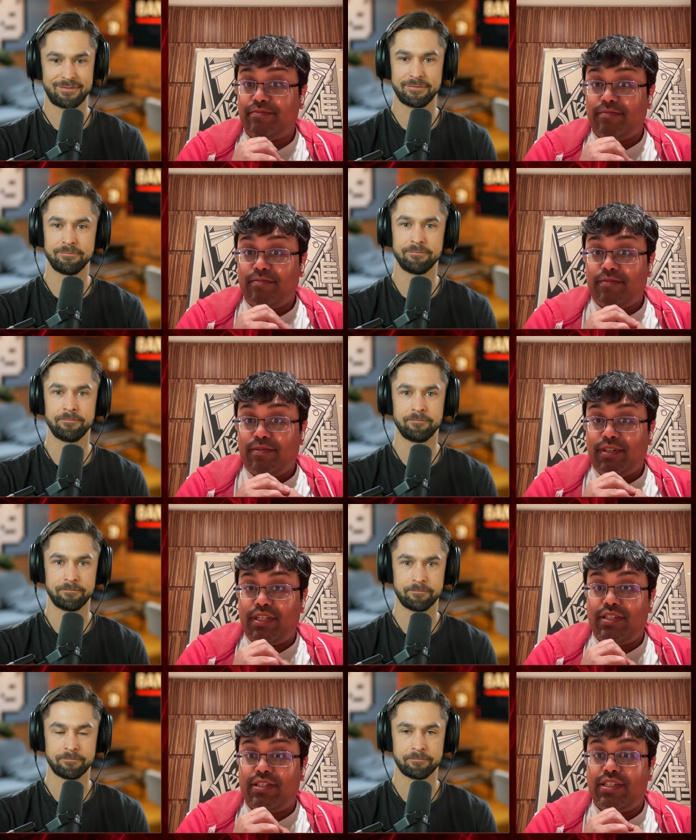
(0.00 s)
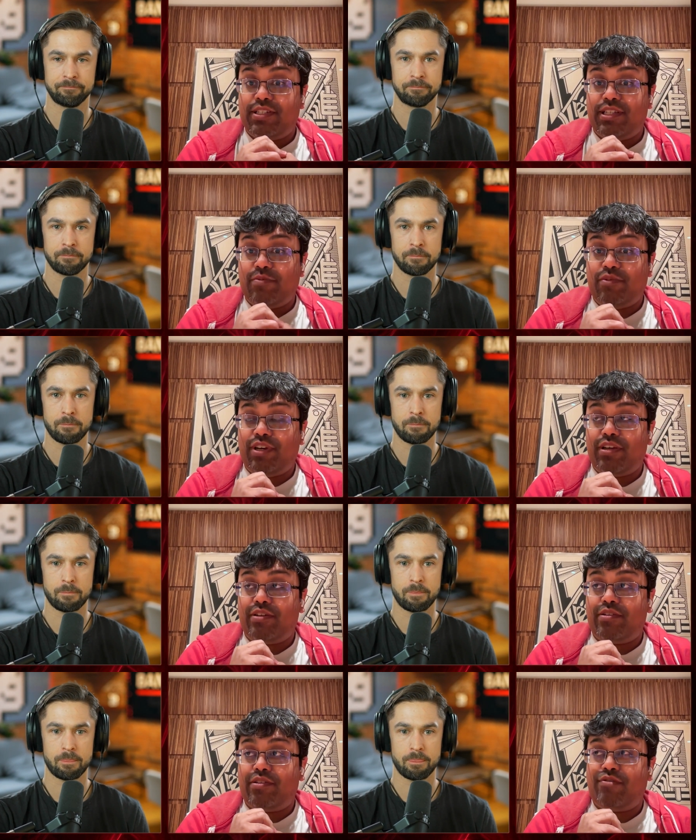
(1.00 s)
Speaker 1: Mm-hmm. And since then, we've
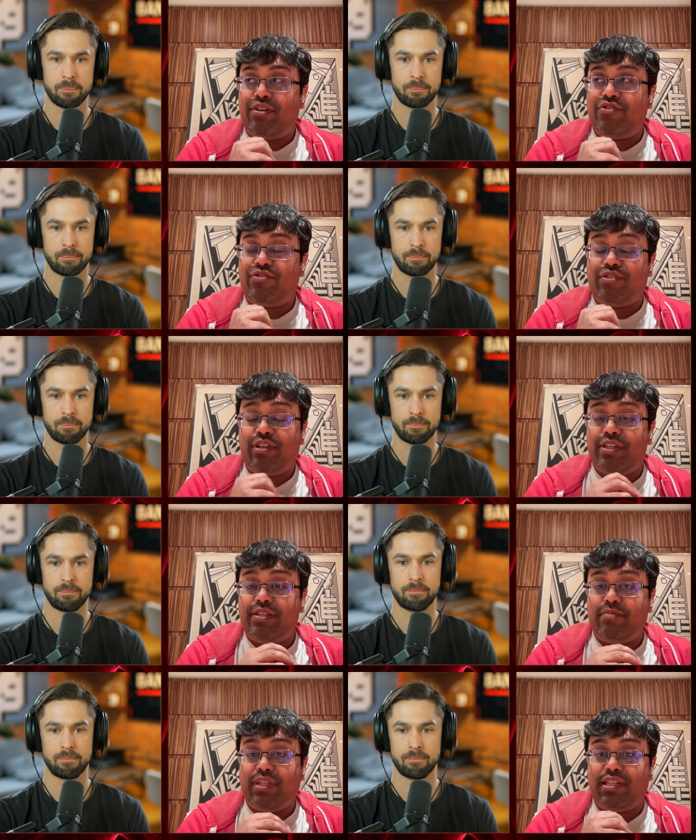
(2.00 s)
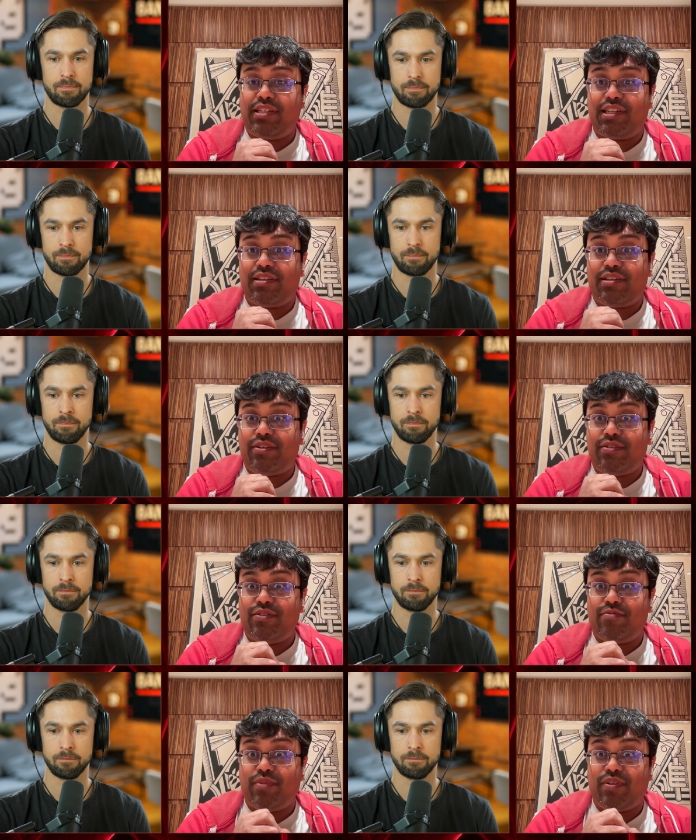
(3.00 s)
had 330 million
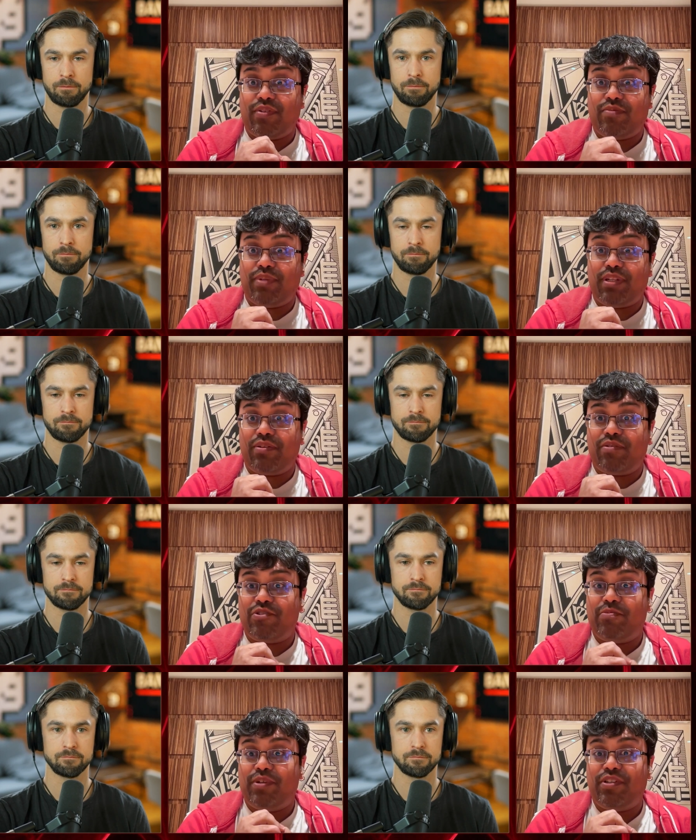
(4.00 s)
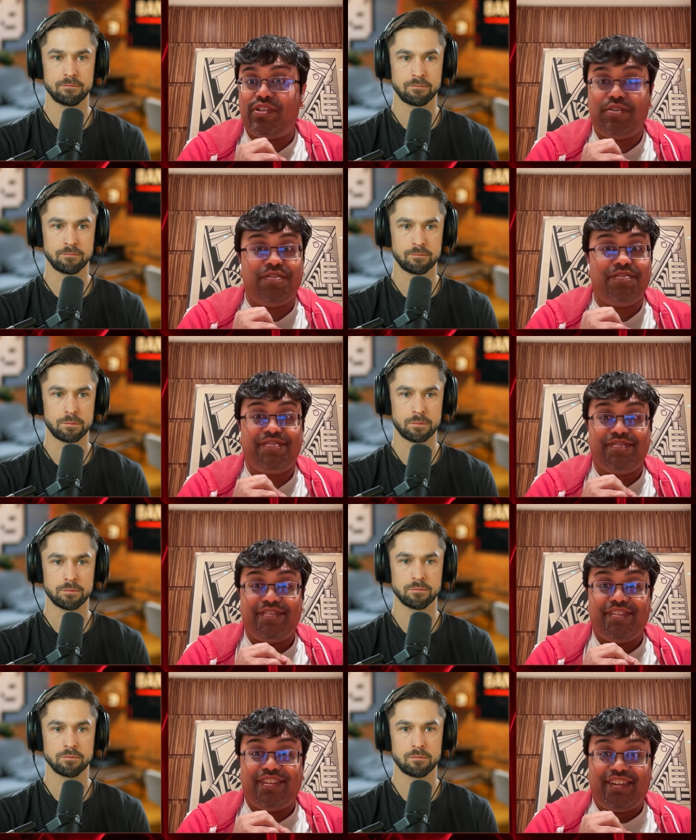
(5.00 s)
downloads of models we built or contributed to.
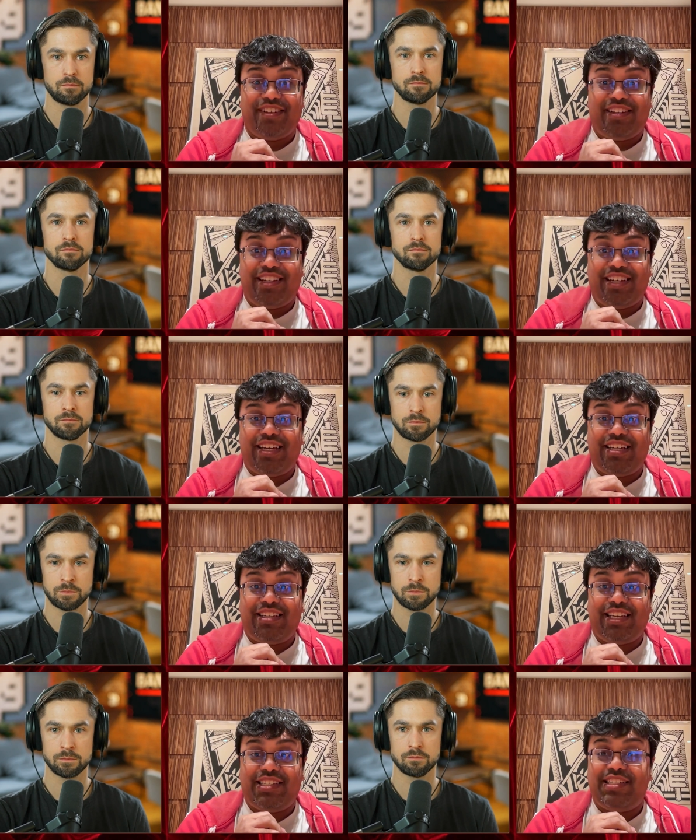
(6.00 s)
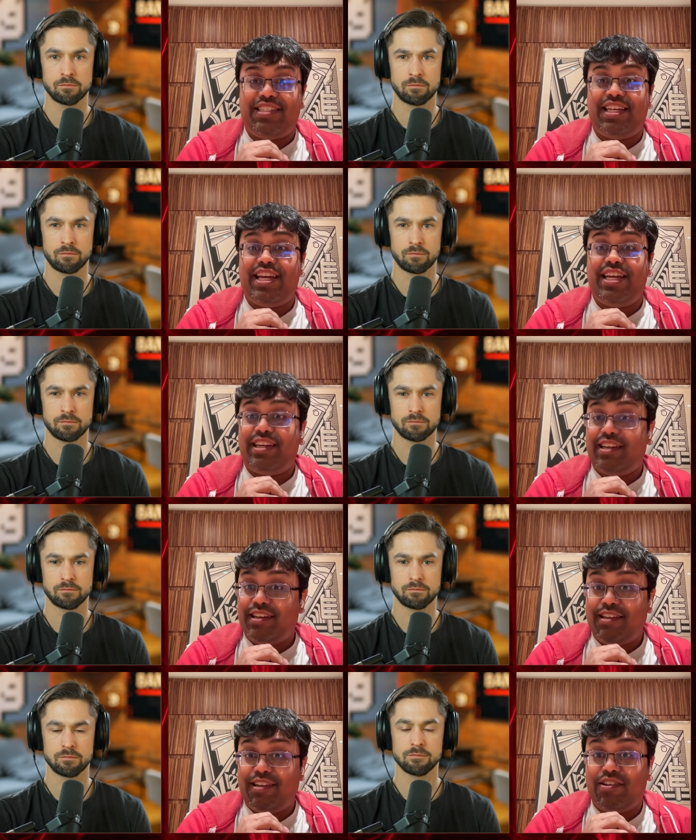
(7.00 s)
And that's insane
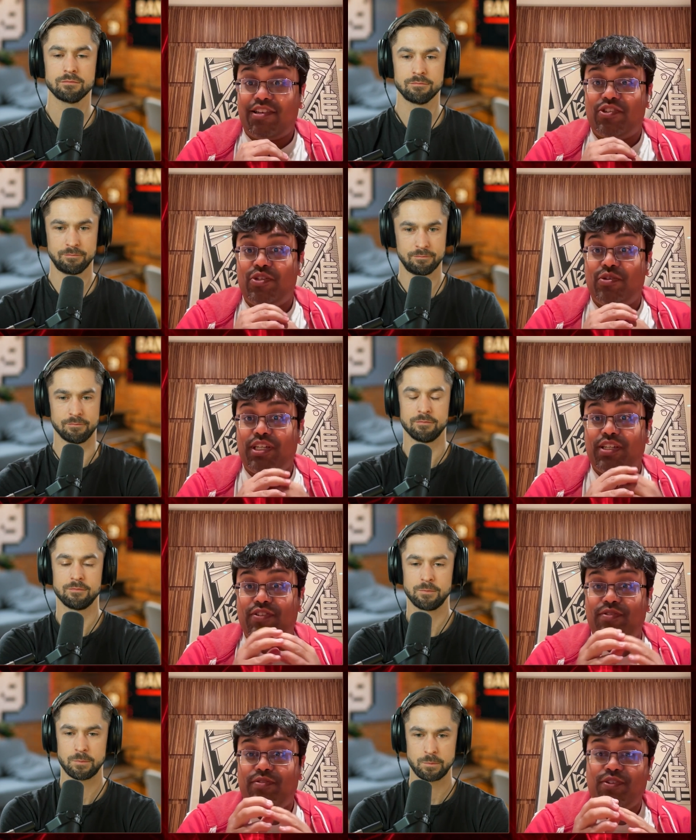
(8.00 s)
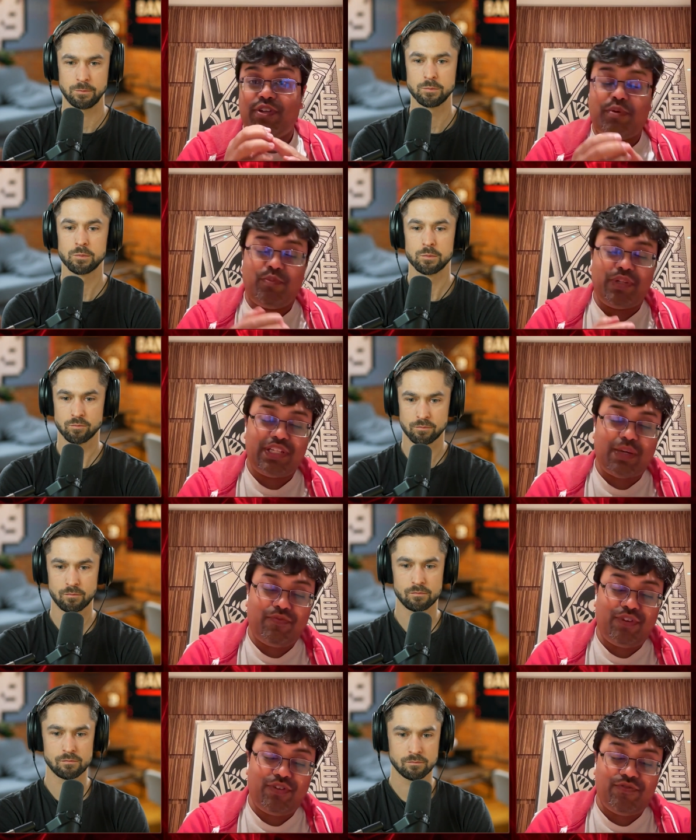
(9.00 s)
in like mm-hmm. two years. So I remember when
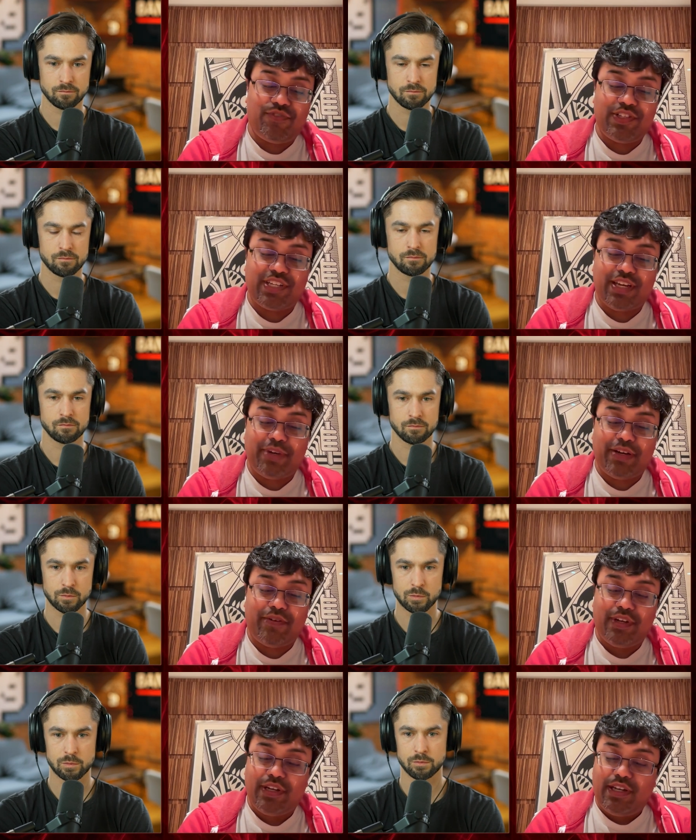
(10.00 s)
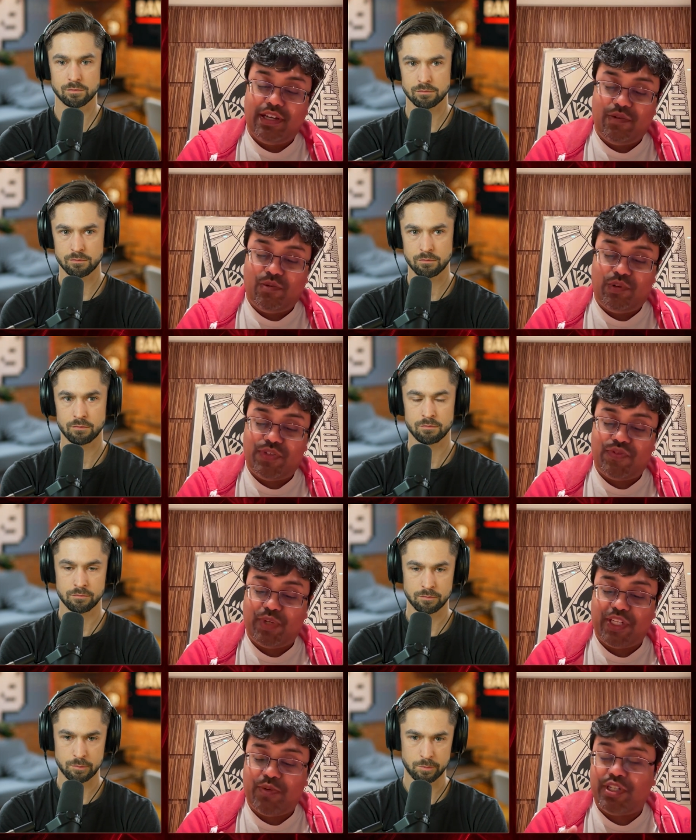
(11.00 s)
Stable Diffusion first came out in August of
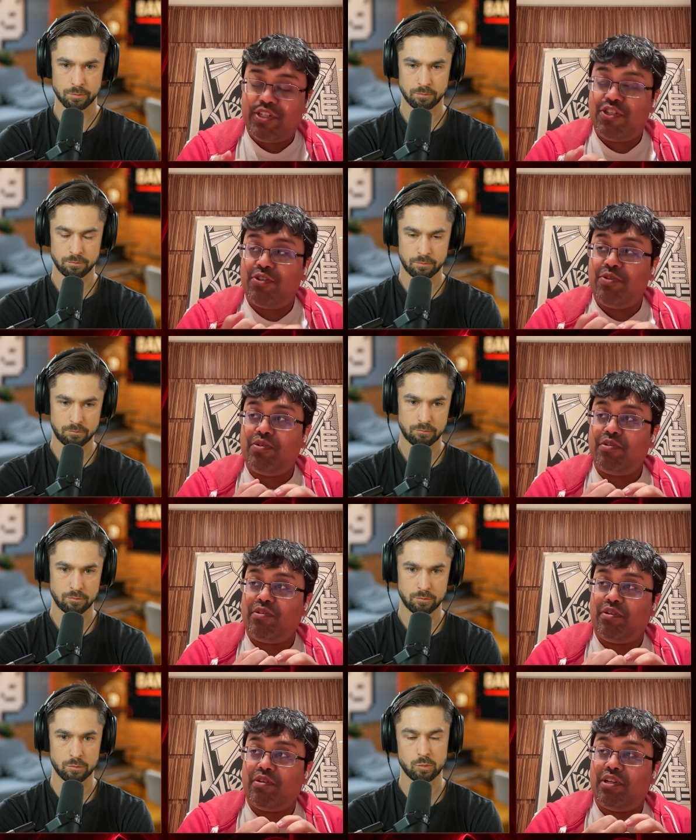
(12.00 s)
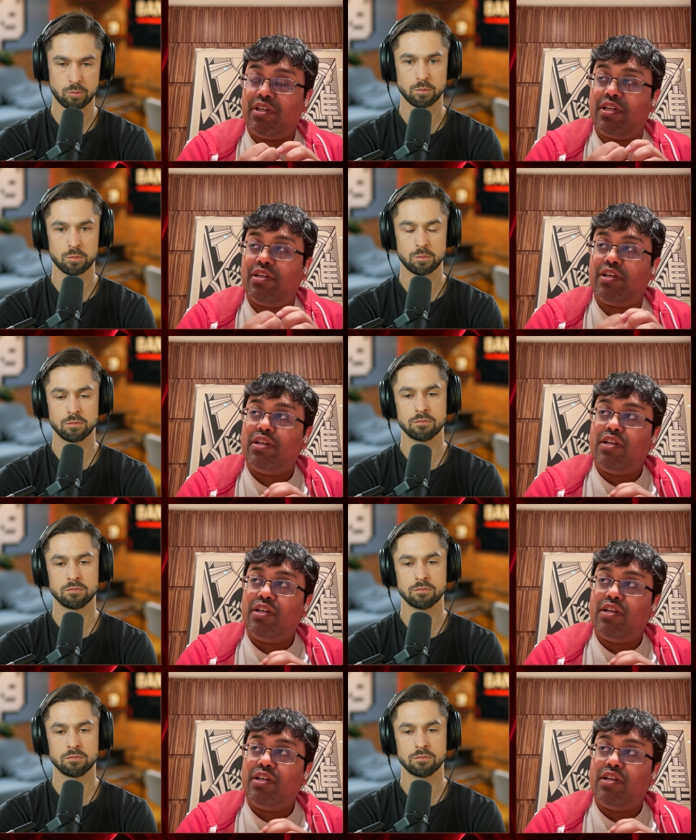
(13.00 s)
2022 on uh,